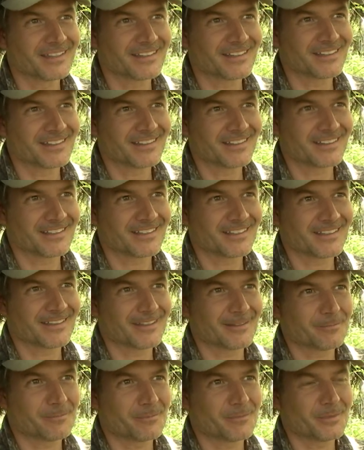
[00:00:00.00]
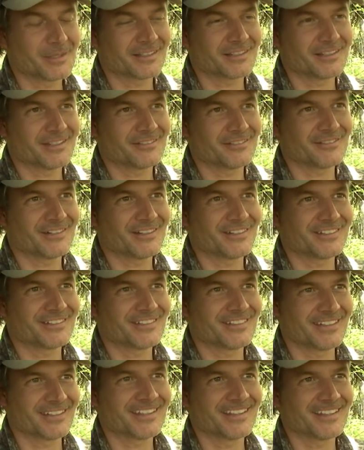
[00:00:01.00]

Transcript: We'll see, it's a good time to come difference. down.